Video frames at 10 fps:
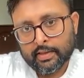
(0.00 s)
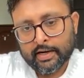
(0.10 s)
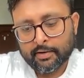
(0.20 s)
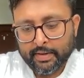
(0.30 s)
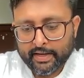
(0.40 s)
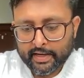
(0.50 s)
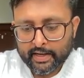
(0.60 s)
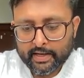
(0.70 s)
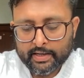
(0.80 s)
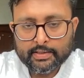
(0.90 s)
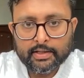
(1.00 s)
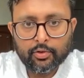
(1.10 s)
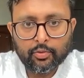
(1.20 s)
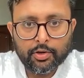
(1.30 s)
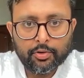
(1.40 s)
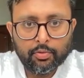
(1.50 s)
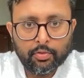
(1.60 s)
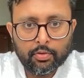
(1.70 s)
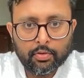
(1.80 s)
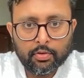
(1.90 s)
that beta hat is equal
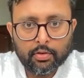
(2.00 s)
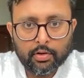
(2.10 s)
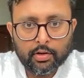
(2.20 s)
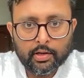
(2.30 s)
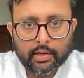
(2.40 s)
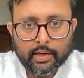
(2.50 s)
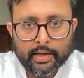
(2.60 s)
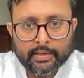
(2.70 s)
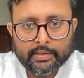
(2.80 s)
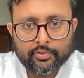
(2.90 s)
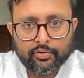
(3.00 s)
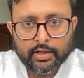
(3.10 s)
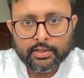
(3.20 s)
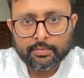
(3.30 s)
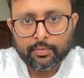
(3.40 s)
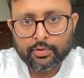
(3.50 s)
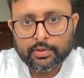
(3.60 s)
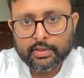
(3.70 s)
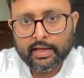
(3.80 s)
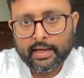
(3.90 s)
to x
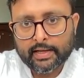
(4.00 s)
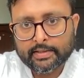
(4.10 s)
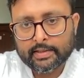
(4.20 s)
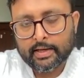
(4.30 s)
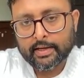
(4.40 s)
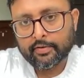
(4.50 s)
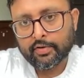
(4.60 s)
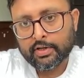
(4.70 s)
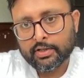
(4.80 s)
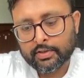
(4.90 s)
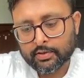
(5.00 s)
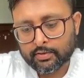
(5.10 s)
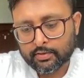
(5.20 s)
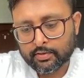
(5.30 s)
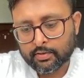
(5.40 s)
transpose x ka inverse